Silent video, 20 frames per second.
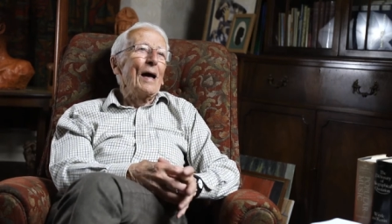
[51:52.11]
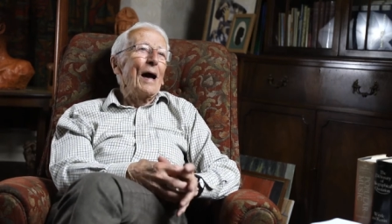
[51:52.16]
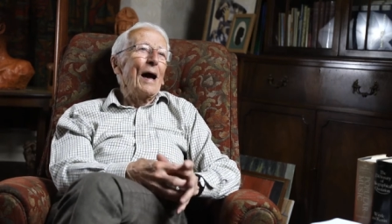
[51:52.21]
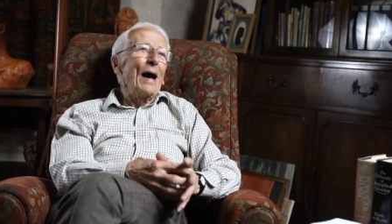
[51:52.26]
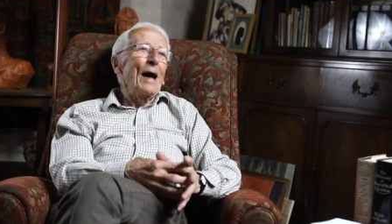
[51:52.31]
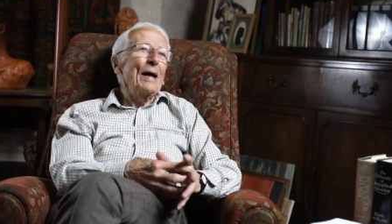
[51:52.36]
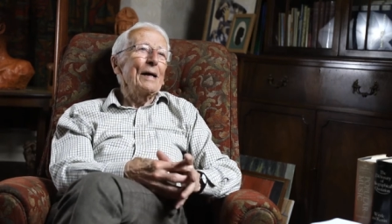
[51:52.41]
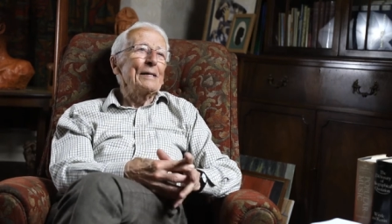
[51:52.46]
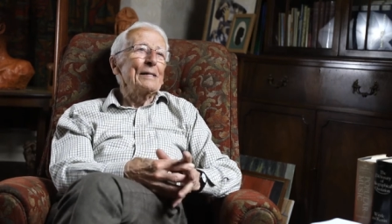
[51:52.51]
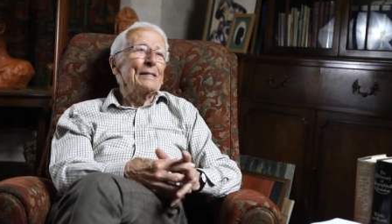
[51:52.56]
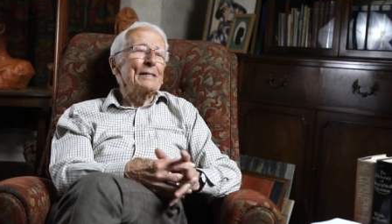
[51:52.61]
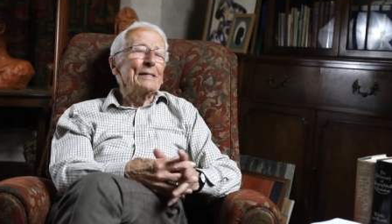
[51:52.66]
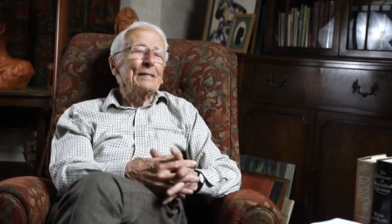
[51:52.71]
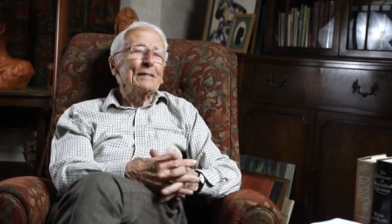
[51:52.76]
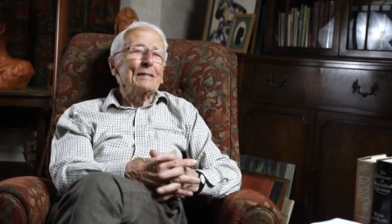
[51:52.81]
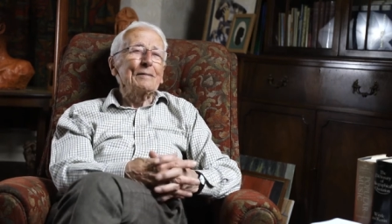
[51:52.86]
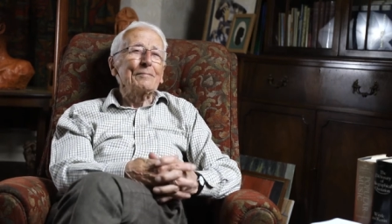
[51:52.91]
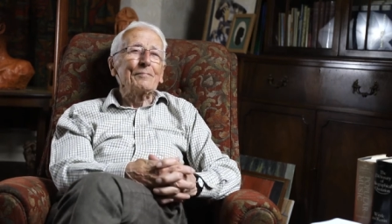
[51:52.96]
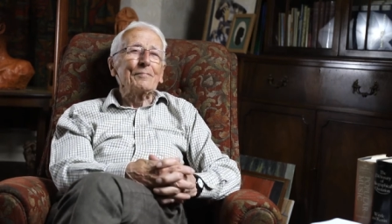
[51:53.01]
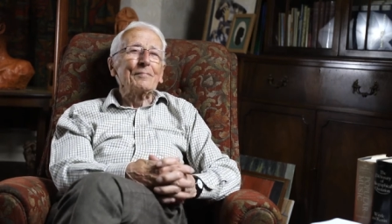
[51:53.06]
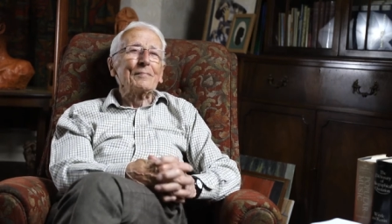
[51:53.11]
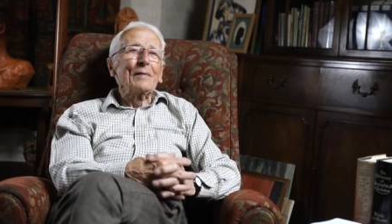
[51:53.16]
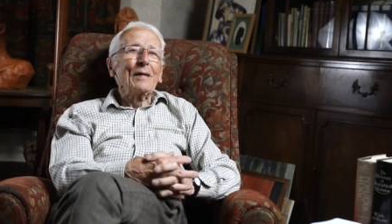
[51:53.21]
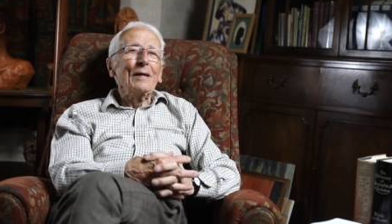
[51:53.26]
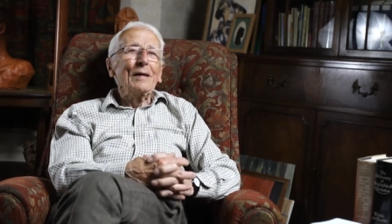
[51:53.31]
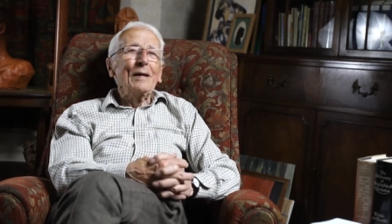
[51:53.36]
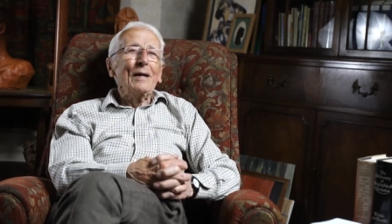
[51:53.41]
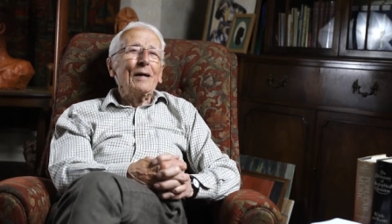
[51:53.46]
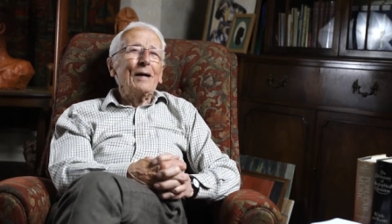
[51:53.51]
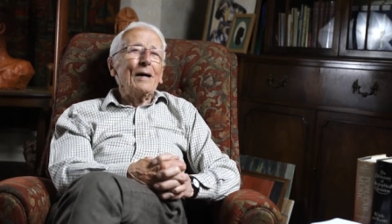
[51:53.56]
And um,
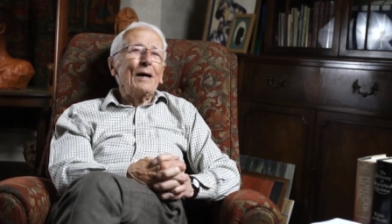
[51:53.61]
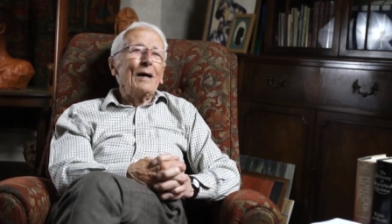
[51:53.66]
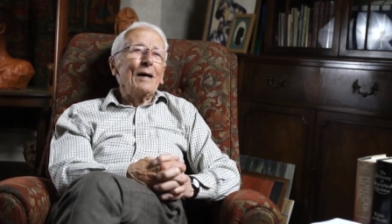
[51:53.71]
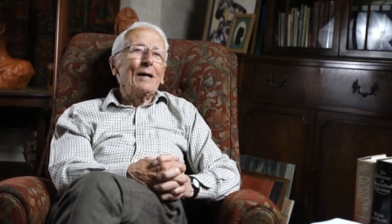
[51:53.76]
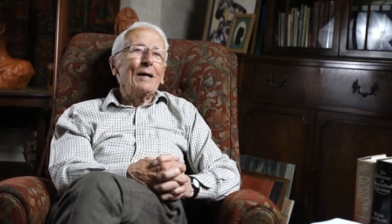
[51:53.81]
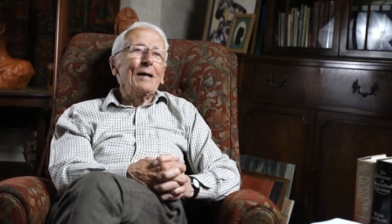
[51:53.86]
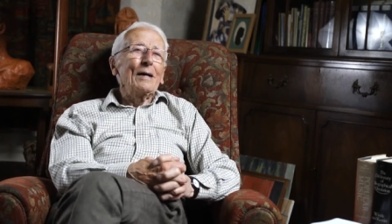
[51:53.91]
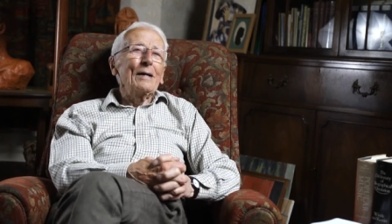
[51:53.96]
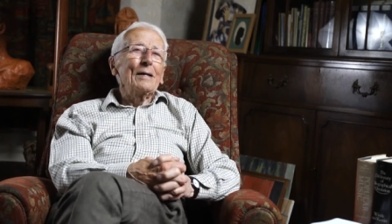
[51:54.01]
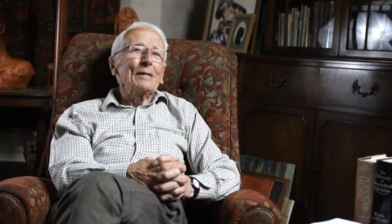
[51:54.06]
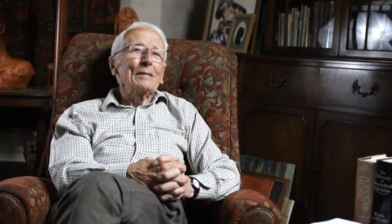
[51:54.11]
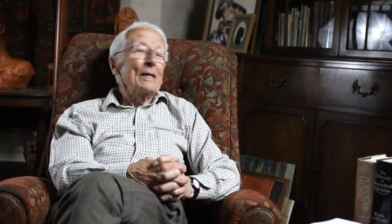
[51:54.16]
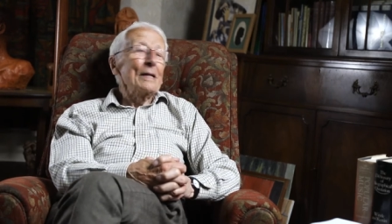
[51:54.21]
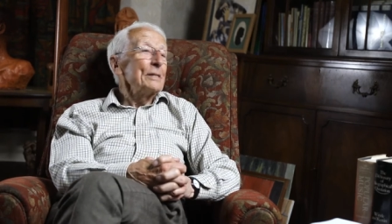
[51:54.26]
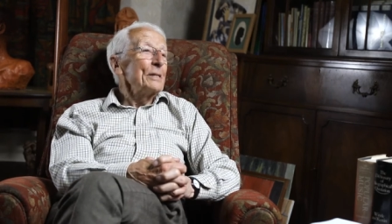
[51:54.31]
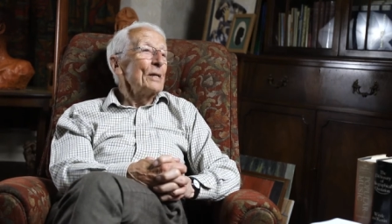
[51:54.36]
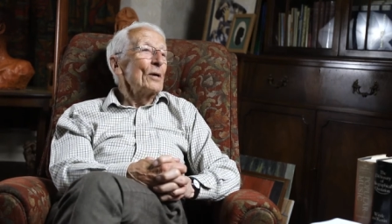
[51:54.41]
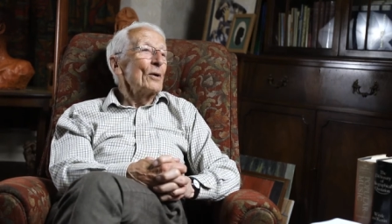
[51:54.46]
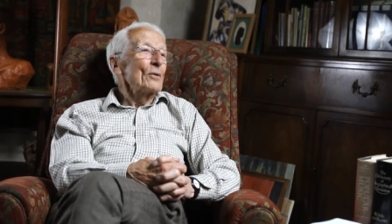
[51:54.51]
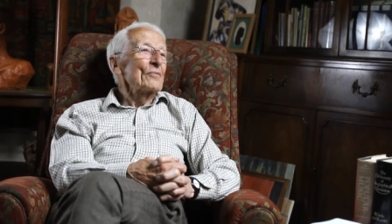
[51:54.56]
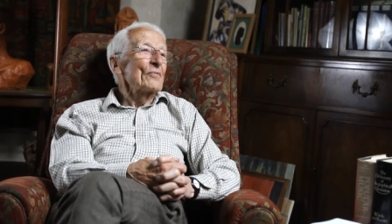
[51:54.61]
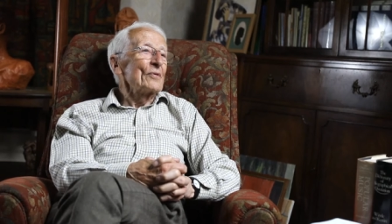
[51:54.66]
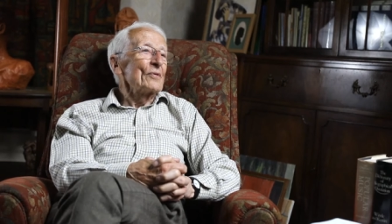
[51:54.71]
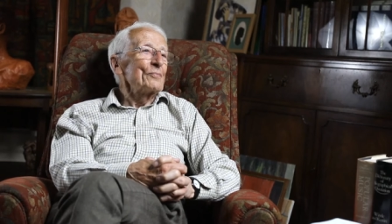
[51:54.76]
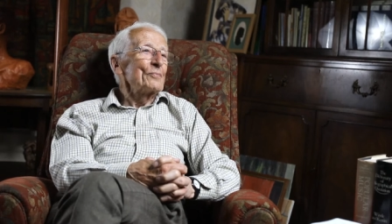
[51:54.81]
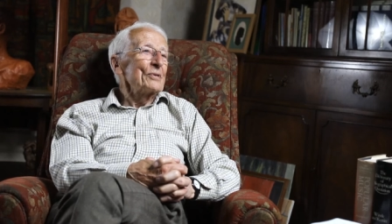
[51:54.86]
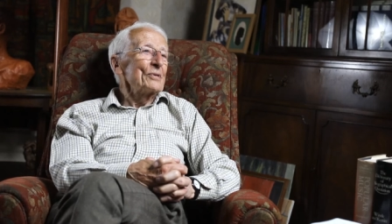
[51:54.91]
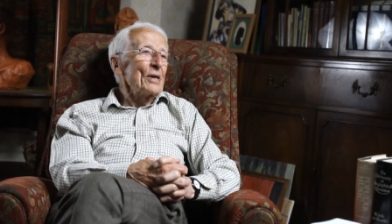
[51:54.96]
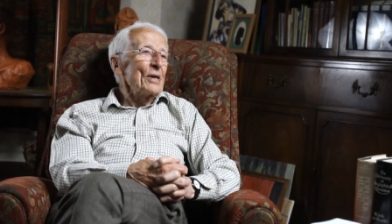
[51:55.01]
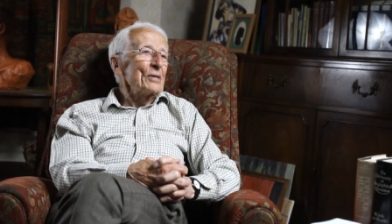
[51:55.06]
uh, Lady
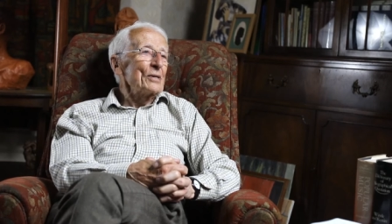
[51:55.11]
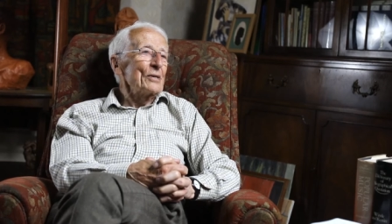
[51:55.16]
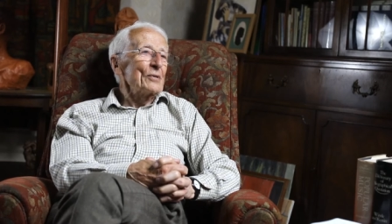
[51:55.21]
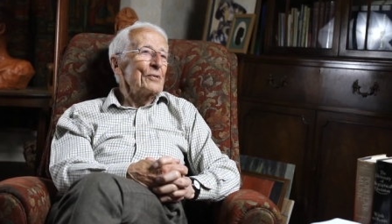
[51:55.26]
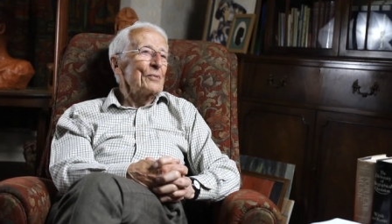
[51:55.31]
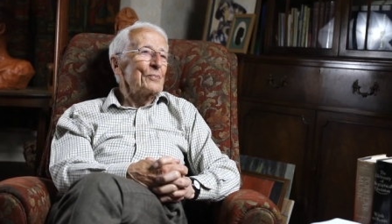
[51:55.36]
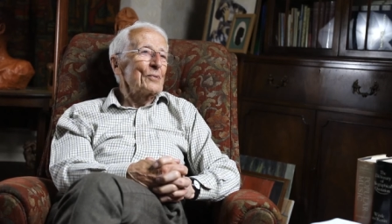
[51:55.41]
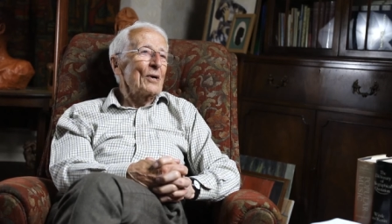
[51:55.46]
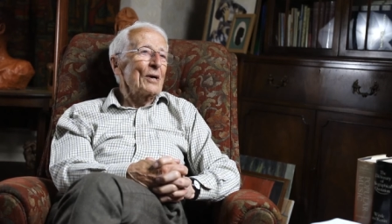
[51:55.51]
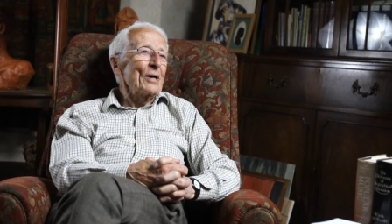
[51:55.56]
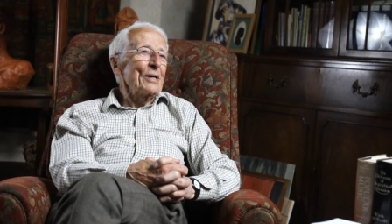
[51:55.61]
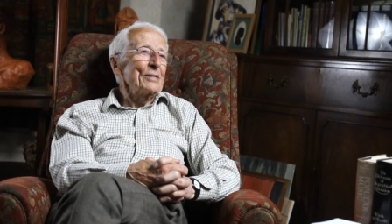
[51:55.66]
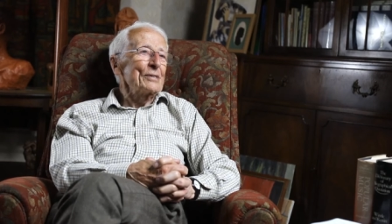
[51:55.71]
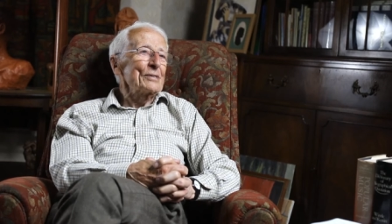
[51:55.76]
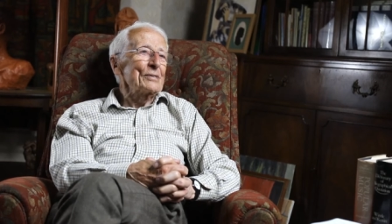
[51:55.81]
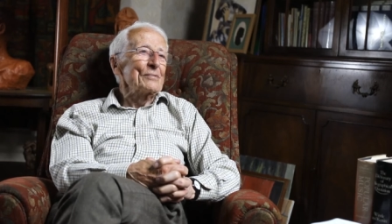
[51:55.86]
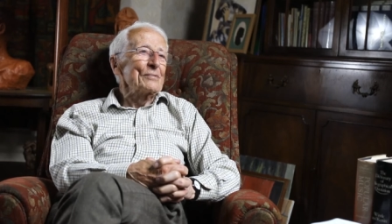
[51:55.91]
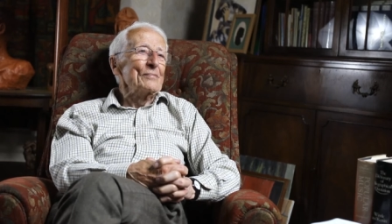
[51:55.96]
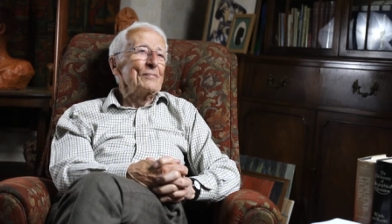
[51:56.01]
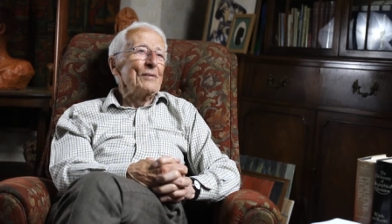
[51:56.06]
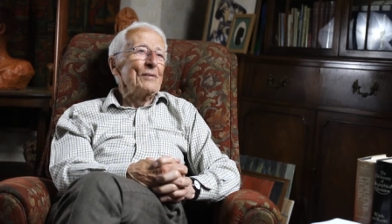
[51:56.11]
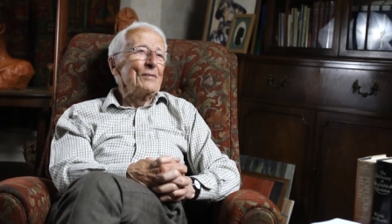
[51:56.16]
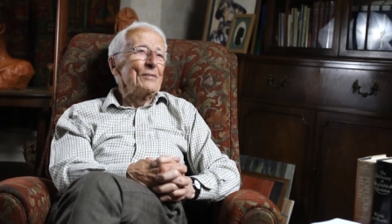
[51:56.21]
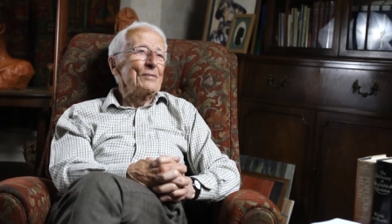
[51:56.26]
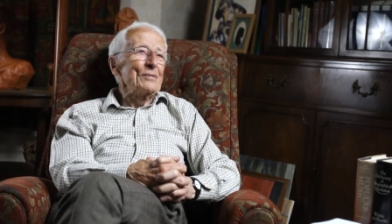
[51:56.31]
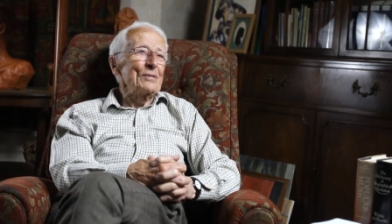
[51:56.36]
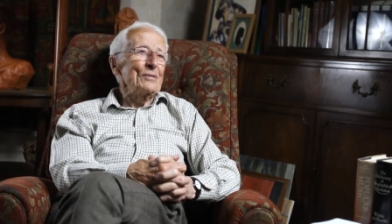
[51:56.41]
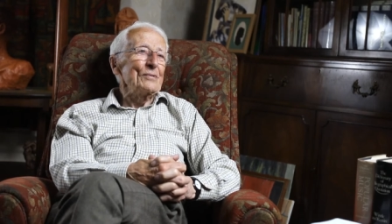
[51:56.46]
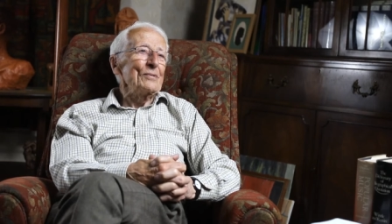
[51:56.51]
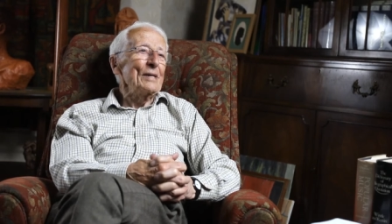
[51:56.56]
Longford presented the prize
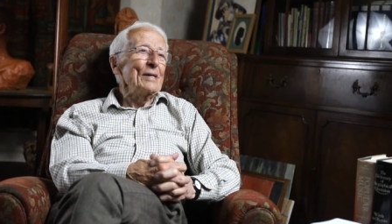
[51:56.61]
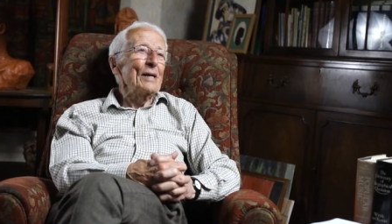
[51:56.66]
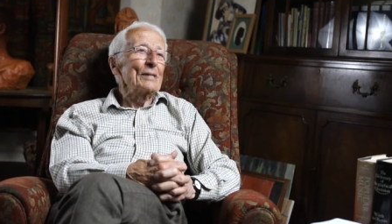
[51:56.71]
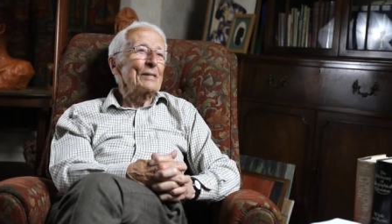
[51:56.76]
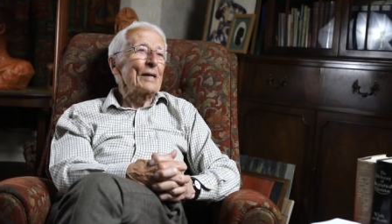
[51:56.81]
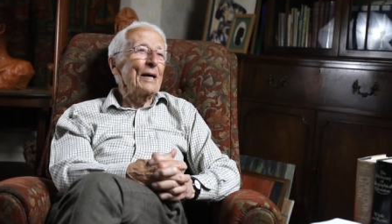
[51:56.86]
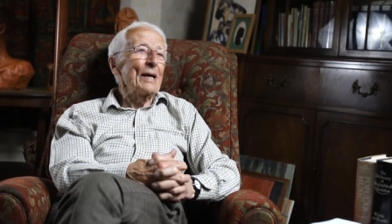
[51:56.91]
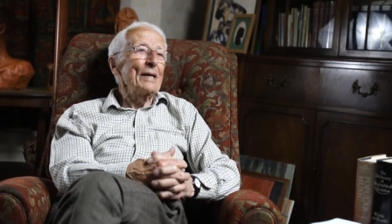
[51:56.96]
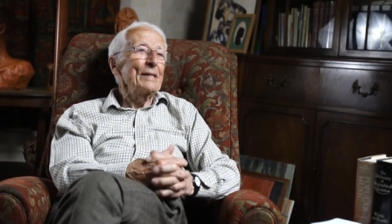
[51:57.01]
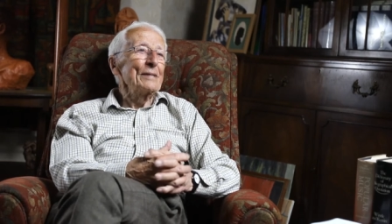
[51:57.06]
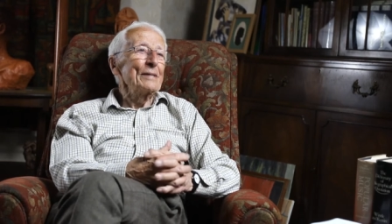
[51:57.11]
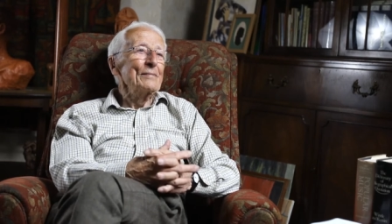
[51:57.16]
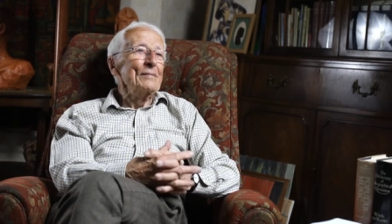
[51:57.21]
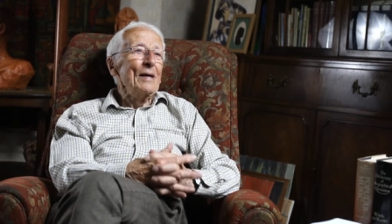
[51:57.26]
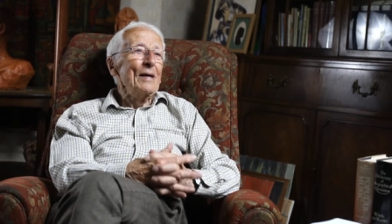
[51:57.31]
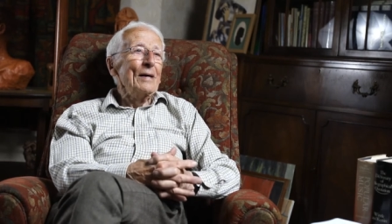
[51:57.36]
to the young lad,